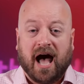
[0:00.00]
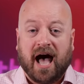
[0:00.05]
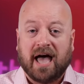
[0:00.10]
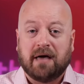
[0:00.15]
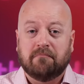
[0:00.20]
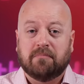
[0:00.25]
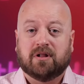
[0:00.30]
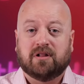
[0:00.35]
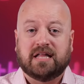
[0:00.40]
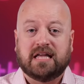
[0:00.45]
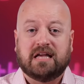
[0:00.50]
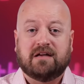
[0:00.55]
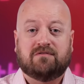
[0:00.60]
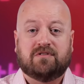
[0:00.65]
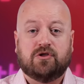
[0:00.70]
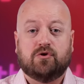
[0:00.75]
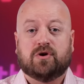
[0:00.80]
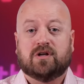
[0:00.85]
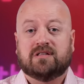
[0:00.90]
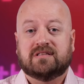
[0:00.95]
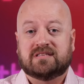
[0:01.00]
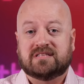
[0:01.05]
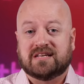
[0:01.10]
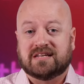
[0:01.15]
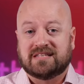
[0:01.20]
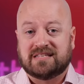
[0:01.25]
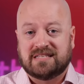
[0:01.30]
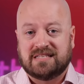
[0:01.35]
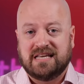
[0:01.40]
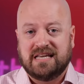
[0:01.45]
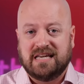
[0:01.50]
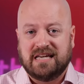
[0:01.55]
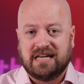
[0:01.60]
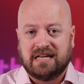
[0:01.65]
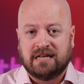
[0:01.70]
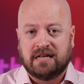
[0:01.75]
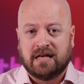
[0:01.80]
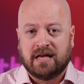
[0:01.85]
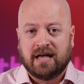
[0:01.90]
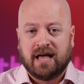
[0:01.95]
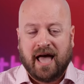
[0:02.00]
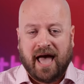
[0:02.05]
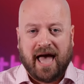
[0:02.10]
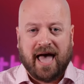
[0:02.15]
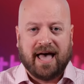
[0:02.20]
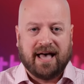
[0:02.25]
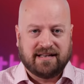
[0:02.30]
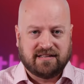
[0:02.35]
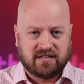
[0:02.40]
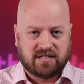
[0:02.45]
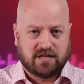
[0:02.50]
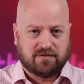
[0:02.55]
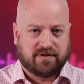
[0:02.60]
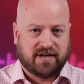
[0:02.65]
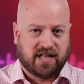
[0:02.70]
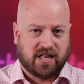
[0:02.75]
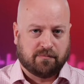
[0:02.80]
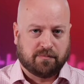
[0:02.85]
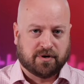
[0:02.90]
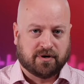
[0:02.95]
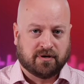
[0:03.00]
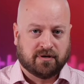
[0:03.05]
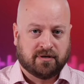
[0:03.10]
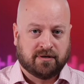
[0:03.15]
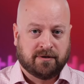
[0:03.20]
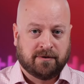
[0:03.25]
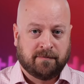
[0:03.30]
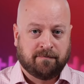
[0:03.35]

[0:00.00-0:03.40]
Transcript: I believe that you can succeed as a developer.